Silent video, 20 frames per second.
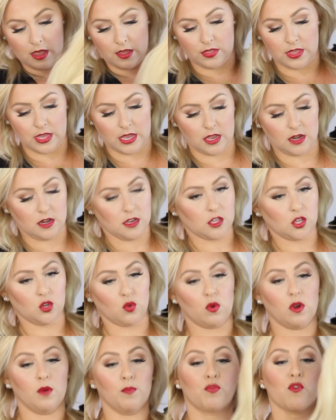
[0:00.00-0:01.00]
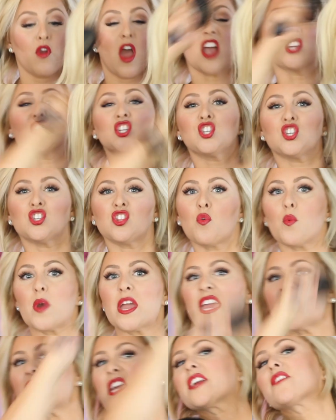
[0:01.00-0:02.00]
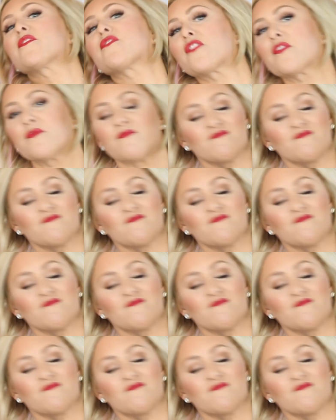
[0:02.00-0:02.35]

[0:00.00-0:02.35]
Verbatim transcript: Then you will brush the weave.